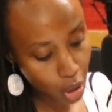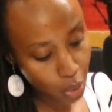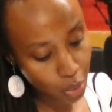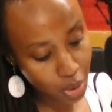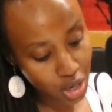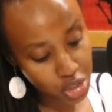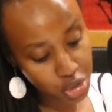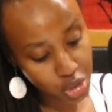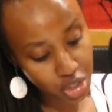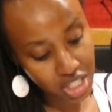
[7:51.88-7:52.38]

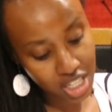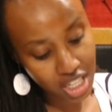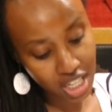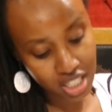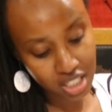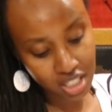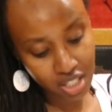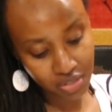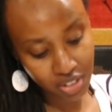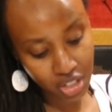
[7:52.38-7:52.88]
Wanjoki
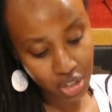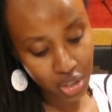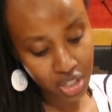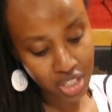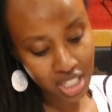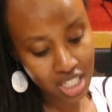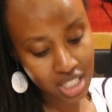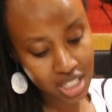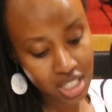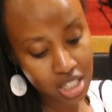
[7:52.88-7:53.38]
has given
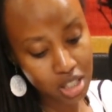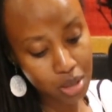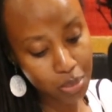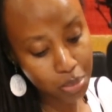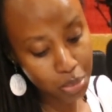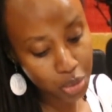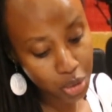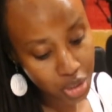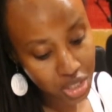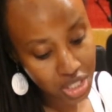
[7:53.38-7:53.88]
orders that the
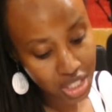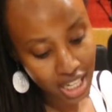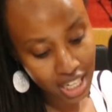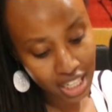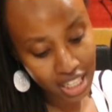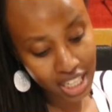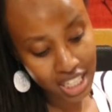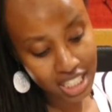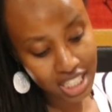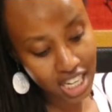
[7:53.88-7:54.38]
books
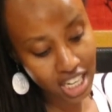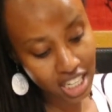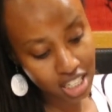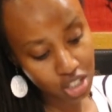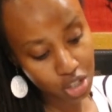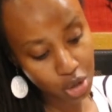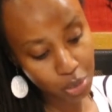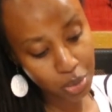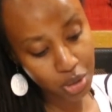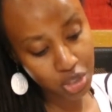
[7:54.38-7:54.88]
and letter
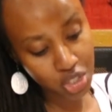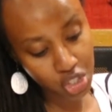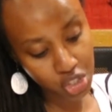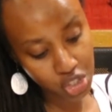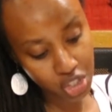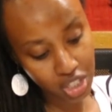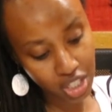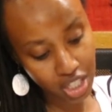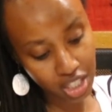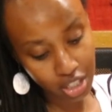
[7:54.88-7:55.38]
in your
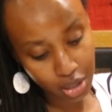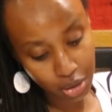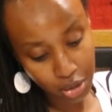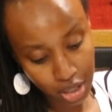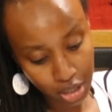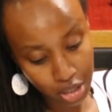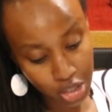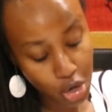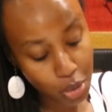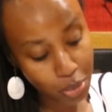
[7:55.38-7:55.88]
position and
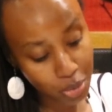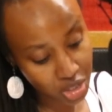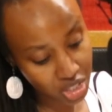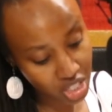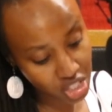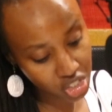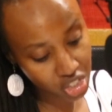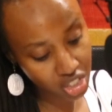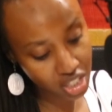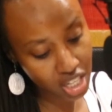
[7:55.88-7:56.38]
in your
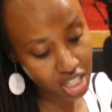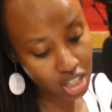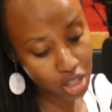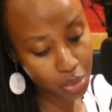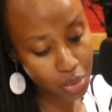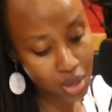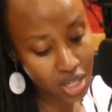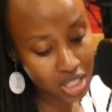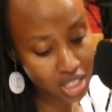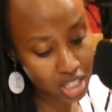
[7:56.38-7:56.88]
possession and
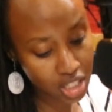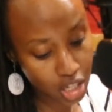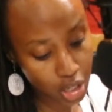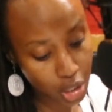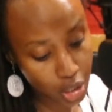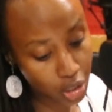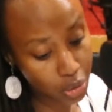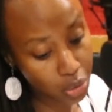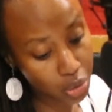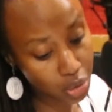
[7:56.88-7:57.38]
the ones in
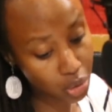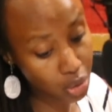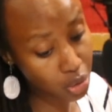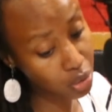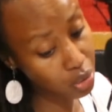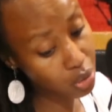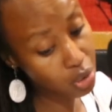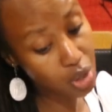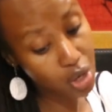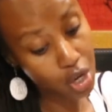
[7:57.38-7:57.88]

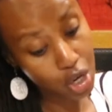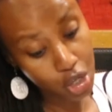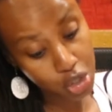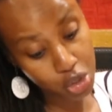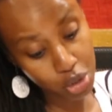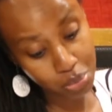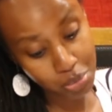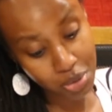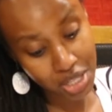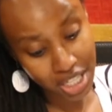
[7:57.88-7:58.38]
Ehororo
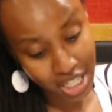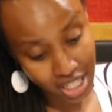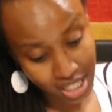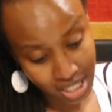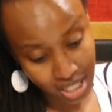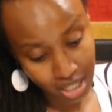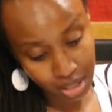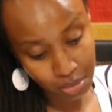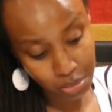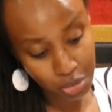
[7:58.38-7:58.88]
should be
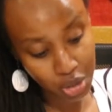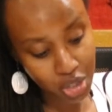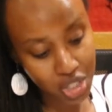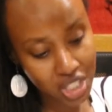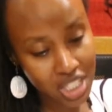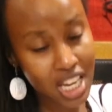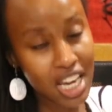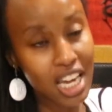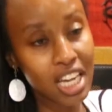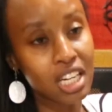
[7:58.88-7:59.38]
hidden
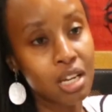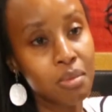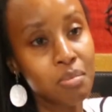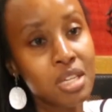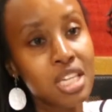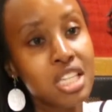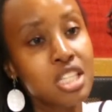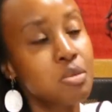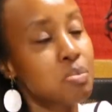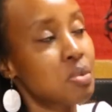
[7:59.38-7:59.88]
because the
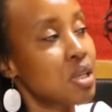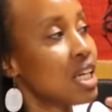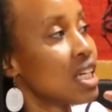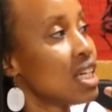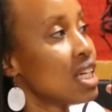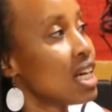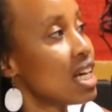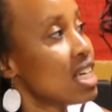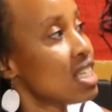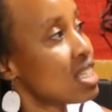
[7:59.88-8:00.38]
enemy is
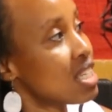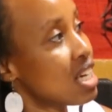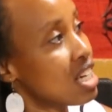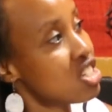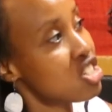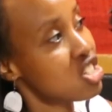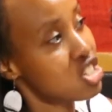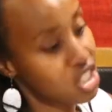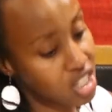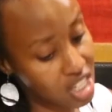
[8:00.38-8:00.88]
planning a
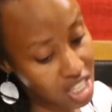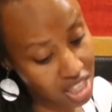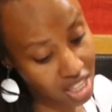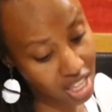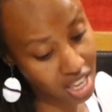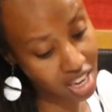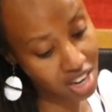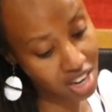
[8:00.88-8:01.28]
search in the